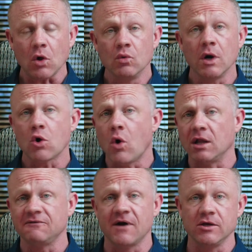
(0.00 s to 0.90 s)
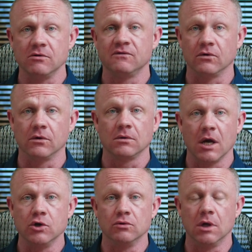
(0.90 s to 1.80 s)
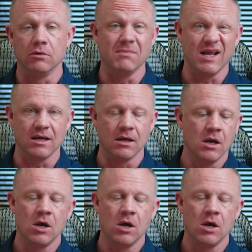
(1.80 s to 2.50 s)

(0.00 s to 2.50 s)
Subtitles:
we're not qualifying you for a new loan, meaning